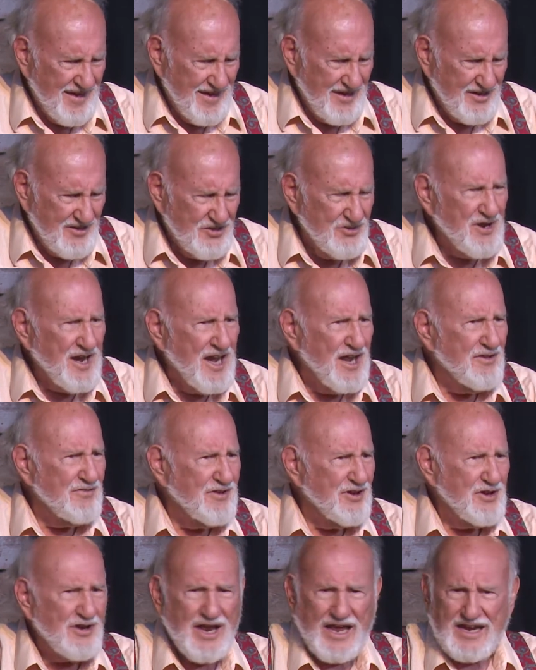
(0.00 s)
Do any of
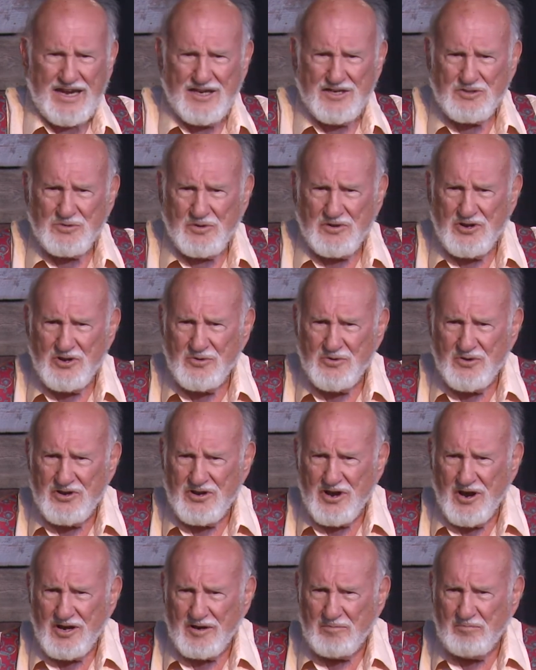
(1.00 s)
you ladies, when you were
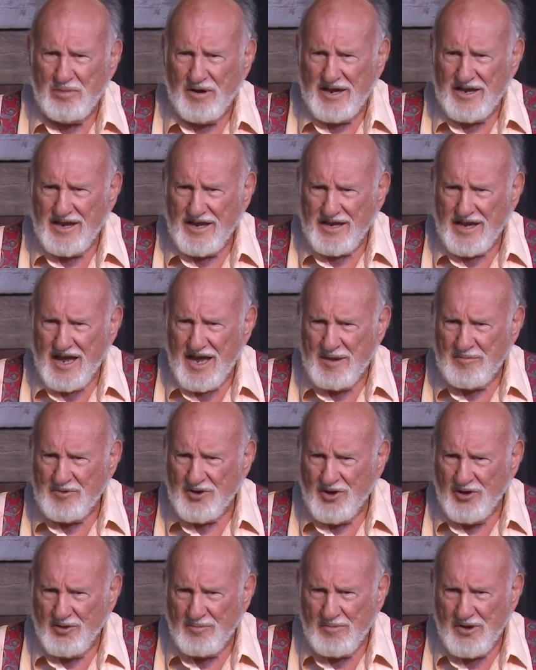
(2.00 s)
young, play a game
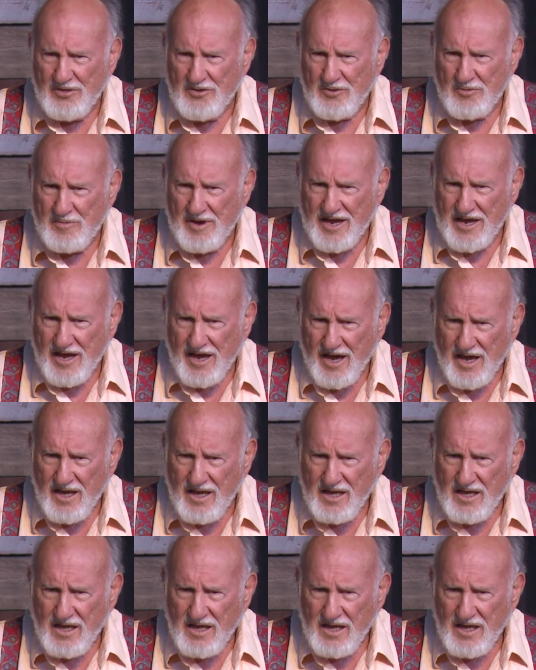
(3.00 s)
called Mother May I?